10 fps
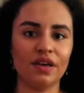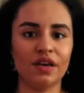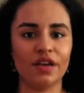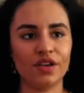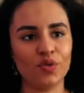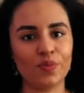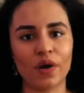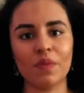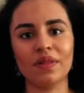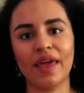you'll
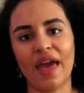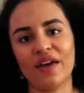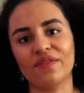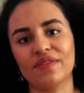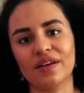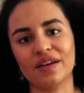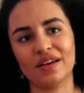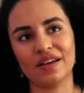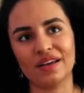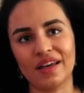probably have
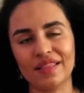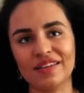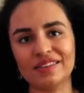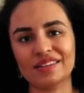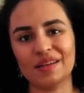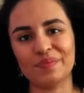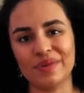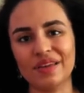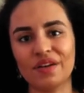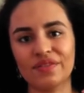at least a
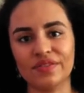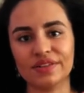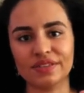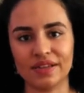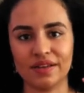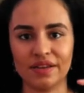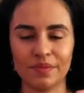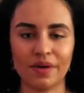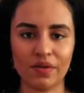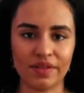bit of understanding
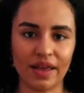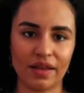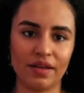about that,